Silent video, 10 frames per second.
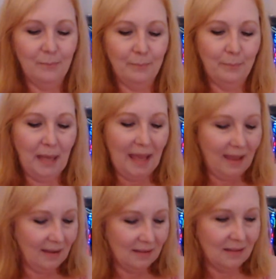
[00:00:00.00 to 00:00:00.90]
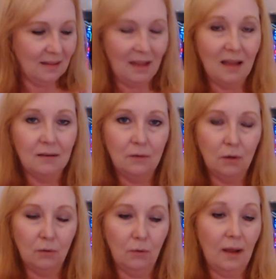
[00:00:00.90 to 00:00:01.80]
bags. And I don't
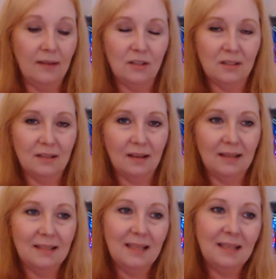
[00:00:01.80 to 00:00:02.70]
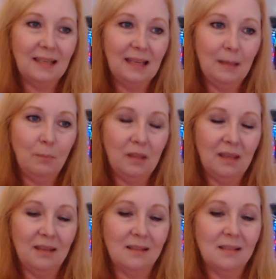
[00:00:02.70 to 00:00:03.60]
know. I tend to keep
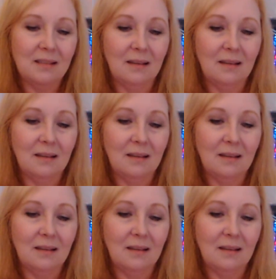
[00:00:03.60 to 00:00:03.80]
things